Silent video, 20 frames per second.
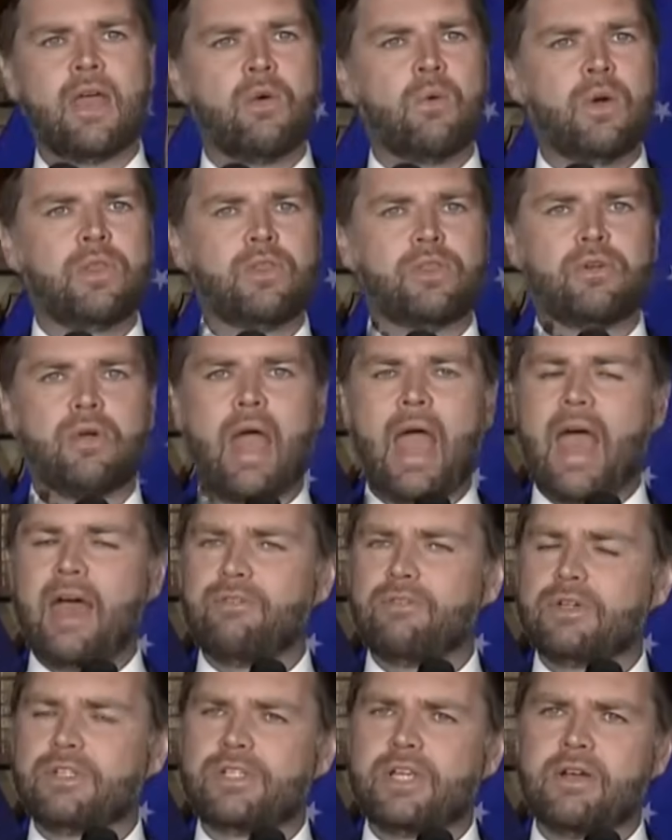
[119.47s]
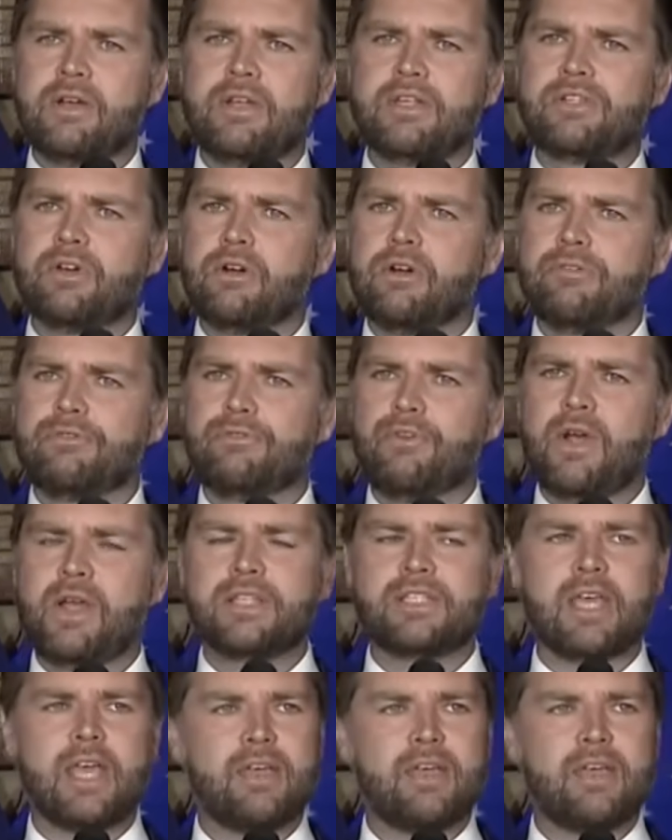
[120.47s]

whether they're adversaries or friends.